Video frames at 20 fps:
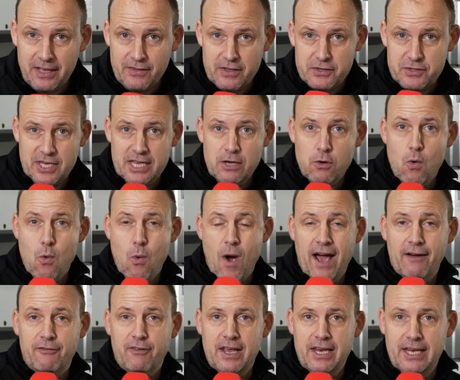and the C all
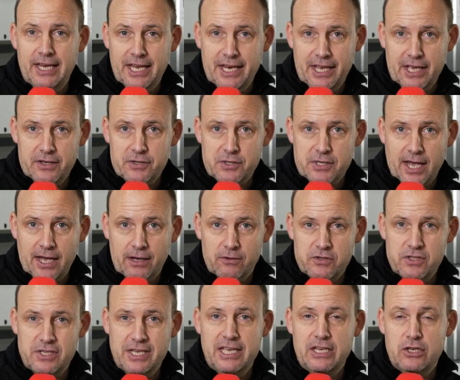have linear
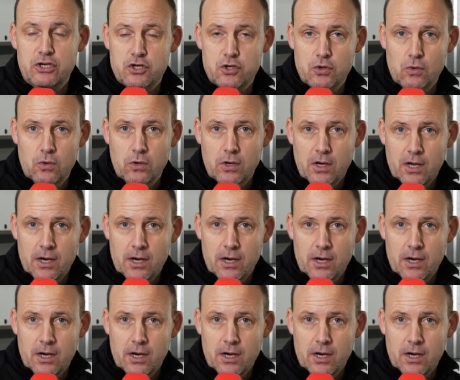scales to ensure